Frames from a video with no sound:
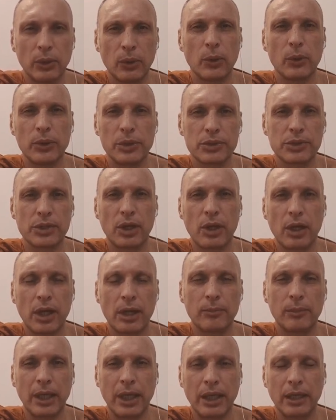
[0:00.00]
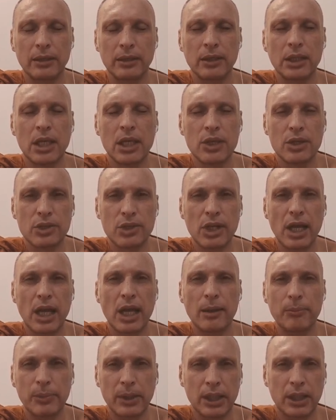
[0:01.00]
all the time and
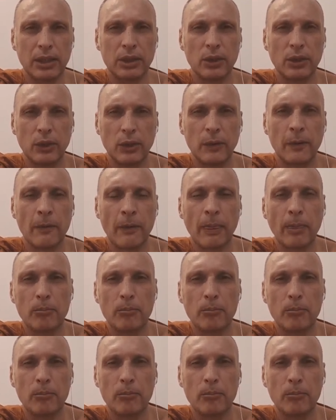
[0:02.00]
sharpening your